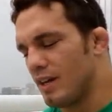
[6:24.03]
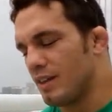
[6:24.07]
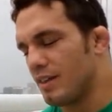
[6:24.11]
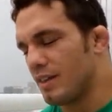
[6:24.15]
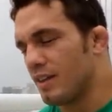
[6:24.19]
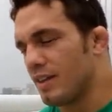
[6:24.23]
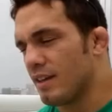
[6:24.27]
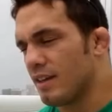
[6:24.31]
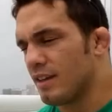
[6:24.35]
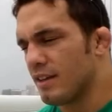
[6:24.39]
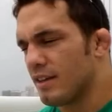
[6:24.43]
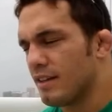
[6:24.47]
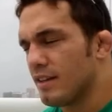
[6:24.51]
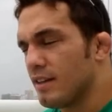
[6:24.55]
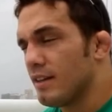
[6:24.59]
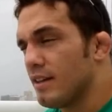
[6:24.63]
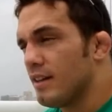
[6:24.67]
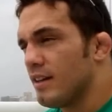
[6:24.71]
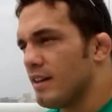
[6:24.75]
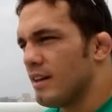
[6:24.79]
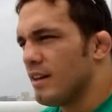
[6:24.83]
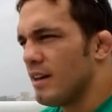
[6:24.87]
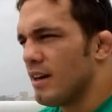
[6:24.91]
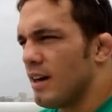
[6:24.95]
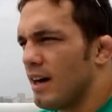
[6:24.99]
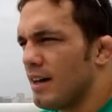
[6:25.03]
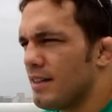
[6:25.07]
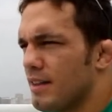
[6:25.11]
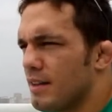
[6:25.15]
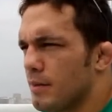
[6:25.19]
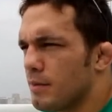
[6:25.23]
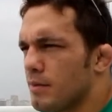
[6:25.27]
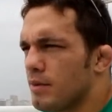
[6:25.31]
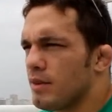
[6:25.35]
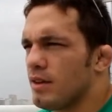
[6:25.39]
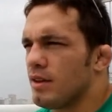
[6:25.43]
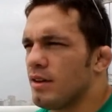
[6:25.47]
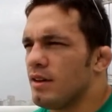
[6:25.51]
think
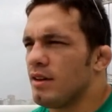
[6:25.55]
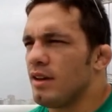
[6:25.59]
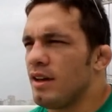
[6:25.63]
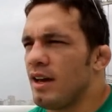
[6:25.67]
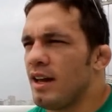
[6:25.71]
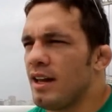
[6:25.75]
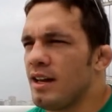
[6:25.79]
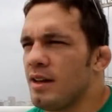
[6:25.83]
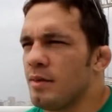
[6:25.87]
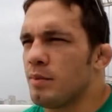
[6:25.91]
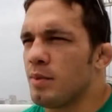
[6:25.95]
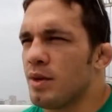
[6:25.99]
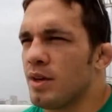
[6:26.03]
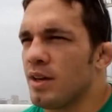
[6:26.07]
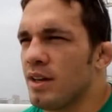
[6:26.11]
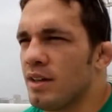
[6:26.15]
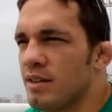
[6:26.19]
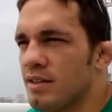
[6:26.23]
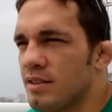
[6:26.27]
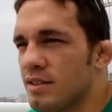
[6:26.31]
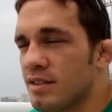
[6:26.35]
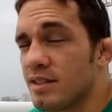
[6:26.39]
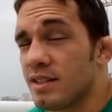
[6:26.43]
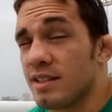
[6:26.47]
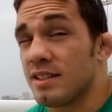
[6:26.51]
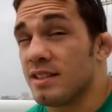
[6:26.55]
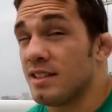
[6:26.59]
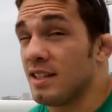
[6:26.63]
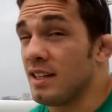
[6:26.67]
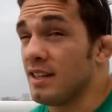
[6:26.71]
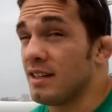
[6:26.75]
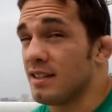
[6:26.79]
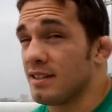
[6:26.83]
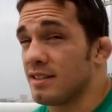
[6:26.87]
anybody to succeed at